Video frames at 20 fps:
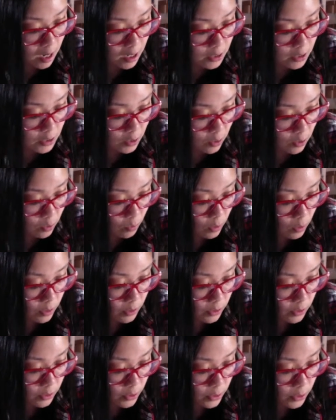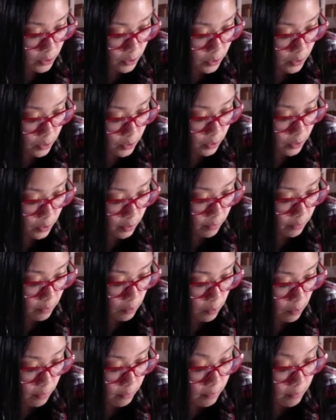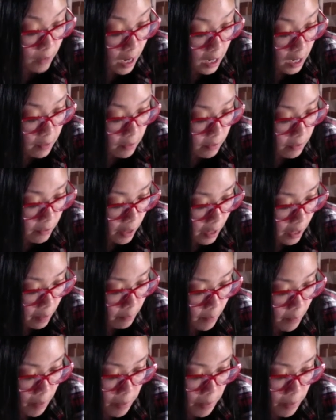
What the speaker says: So 1, 2, 3, 4, 5 of them.